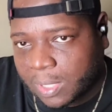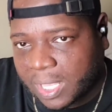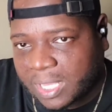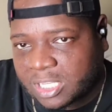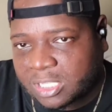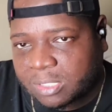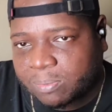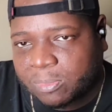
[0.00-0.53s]

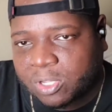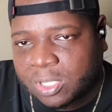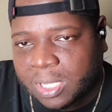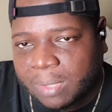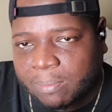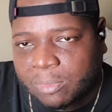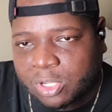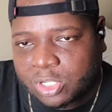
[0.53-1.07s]

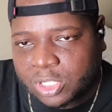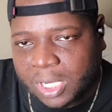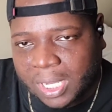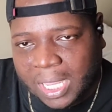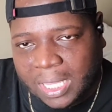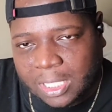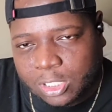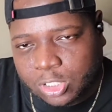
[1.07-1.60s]
It mushed
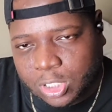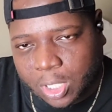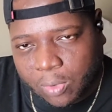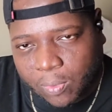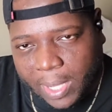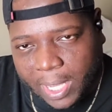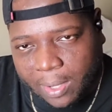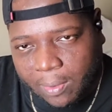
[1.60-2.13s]
together so
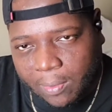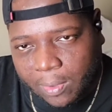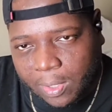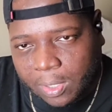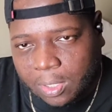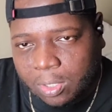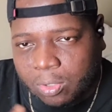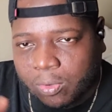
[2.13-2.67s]
well.
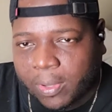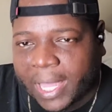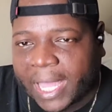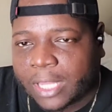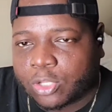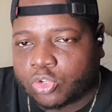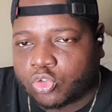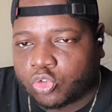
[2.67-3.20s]
You
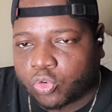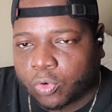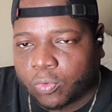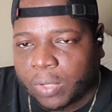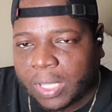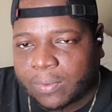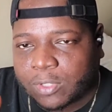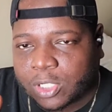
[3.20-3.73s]
got
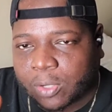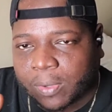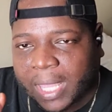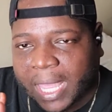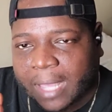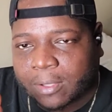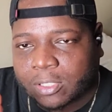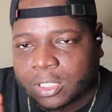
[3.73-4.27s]
Drew, he was your
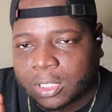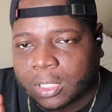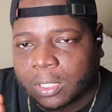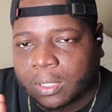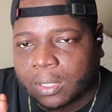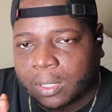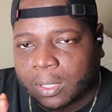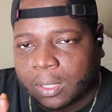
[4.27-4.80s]
counselor.
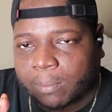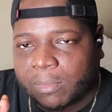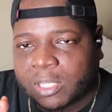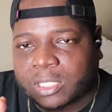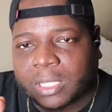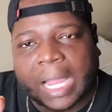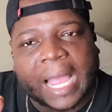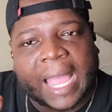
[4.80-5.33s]

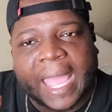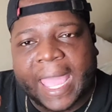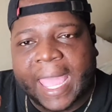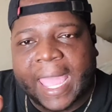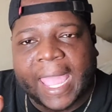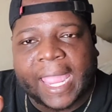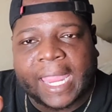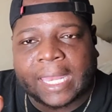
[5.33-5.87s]
Mister, I had
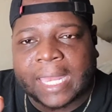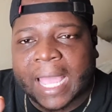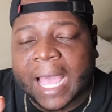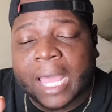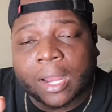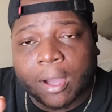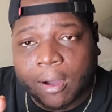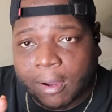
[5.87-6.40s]

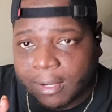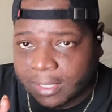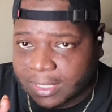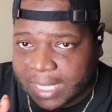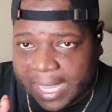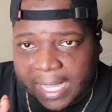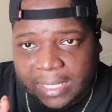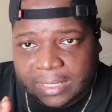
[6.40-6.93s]
8-9 heart
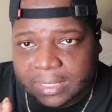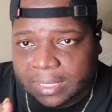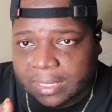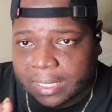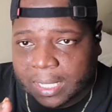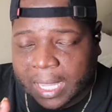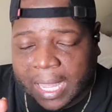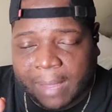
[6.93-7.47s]
attacks.
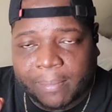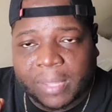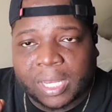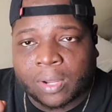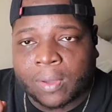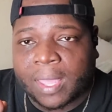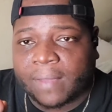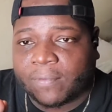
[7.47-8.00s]
I've
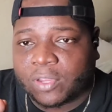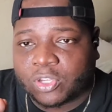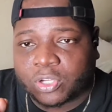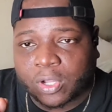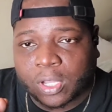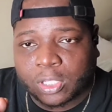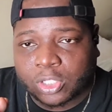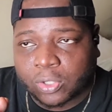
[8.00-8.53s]
been on every
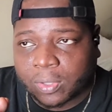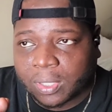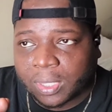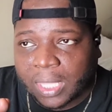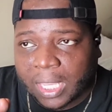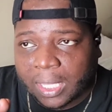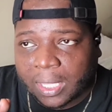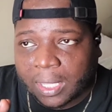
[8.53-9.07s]
drug you
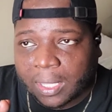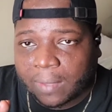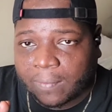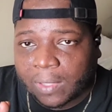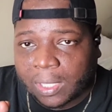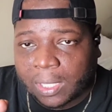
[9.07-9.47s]
can think of.